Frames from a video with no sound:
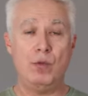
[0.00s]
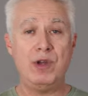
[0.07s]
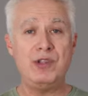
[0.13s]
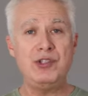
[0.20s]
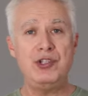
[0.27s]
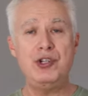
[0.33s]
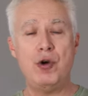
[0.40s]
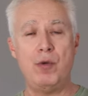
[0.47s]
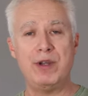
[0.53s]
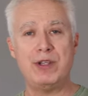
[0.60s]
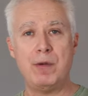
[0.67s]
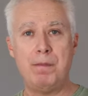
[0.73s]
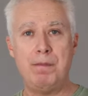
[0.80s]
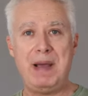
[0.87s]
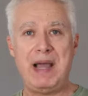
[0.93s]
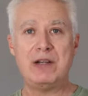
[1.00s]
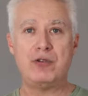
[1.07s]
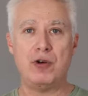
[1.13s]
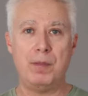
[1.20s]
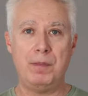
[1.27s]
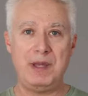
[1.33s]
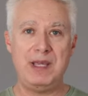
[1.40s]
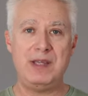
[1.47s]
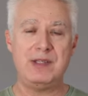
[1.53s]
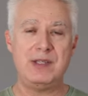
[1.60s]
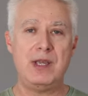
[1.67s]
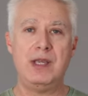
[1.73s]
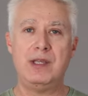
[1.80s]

Once you know what your backdrop is,